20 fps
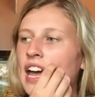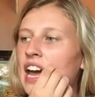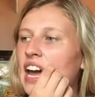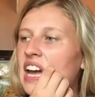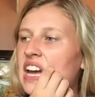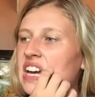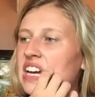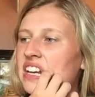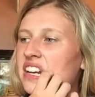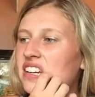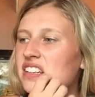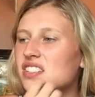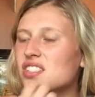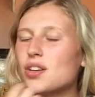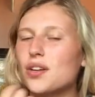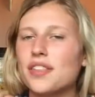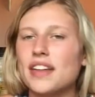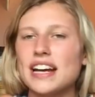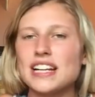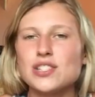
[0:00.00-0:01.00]
And
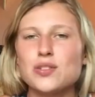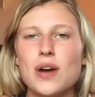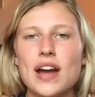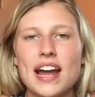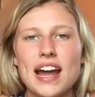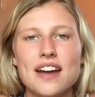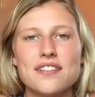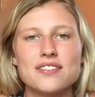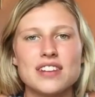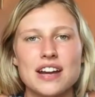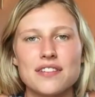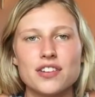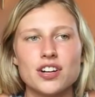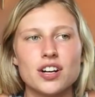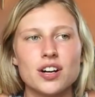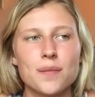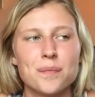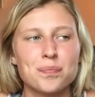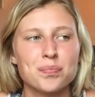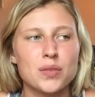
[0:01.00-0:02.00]
so that's why I've
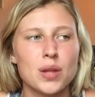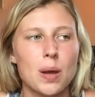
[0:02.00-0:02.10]
never